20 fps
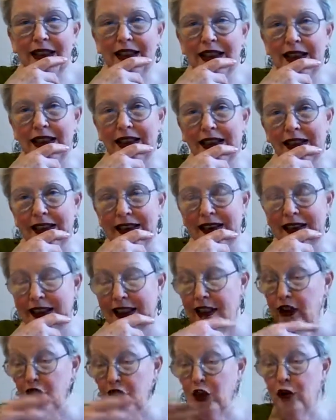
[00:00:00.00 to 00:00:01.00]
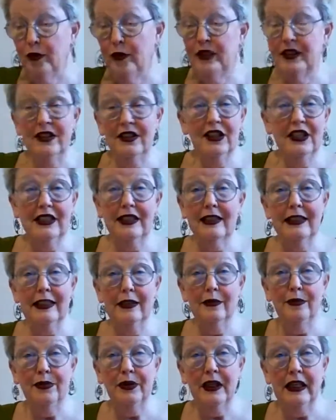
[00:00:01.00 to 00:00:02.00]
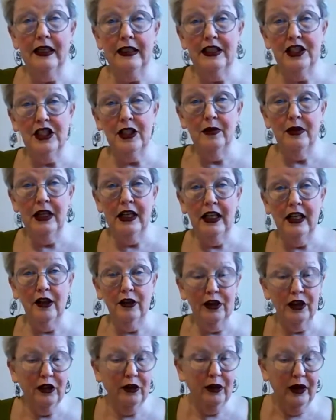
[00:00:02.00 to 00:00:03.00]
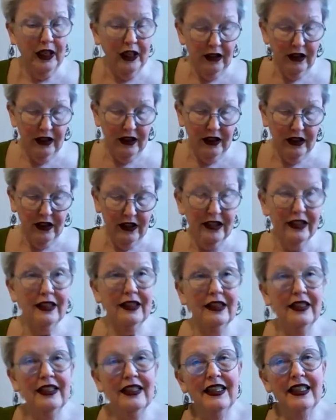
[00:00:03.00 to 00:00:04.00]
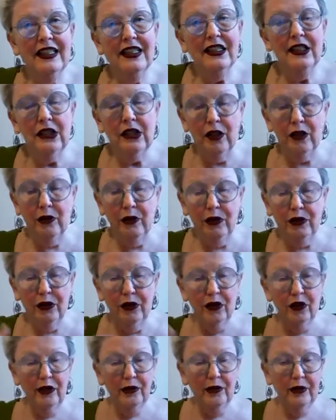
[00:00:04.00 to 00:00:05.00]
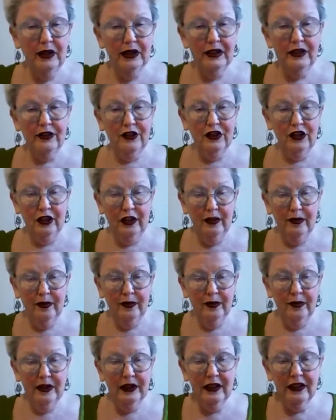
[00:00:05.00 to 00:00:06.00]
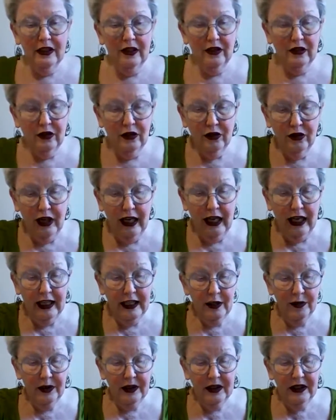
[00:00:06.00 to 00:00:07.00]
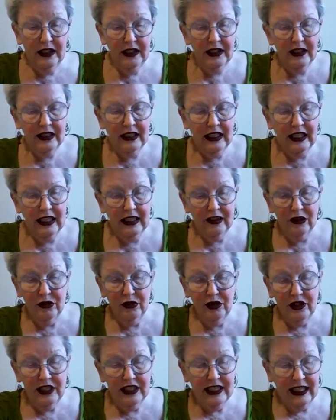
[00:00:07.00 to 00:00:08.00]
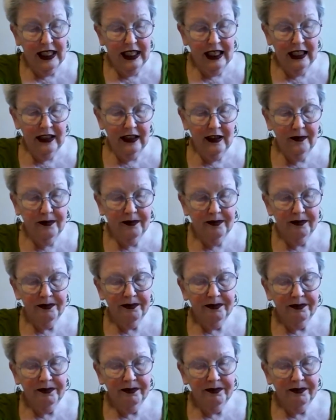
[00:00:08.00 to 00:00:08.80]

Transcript: and nobody's just Libra, Gemini, or Aquarius. So we're all a mixture. But your husband and your son